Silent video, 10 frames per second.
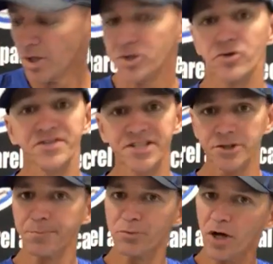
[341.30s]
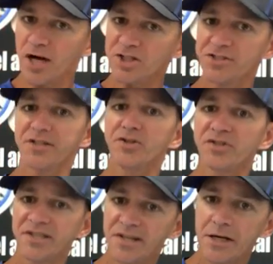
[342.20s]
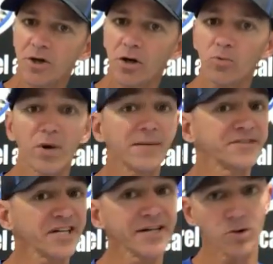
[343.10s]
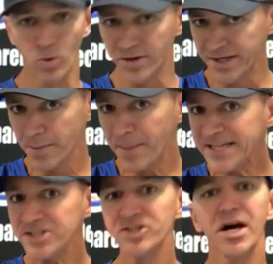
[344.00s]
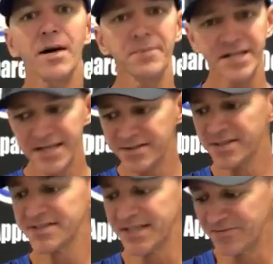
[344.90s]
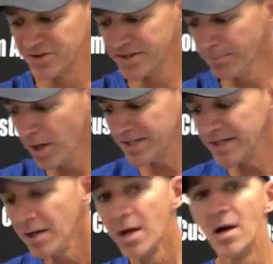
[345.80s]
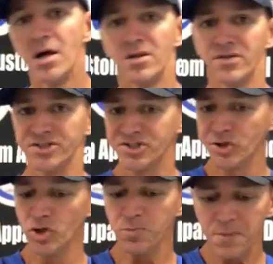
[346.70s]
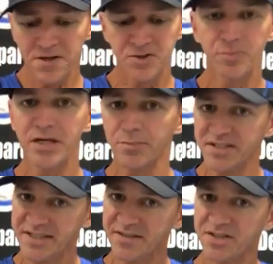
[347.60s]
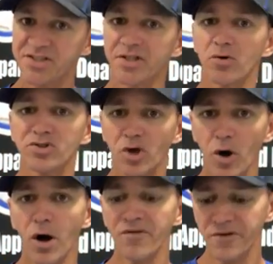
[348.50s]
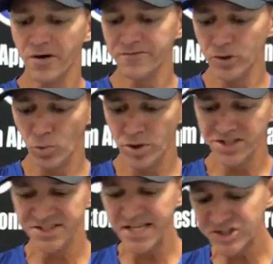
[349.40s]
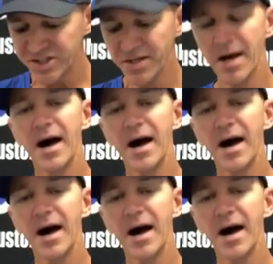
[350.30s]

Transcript: You'll need your brush that you can get on our website or at a paint shop. Again, save you some money. The scoop, to be able to get the stones off of your workstation.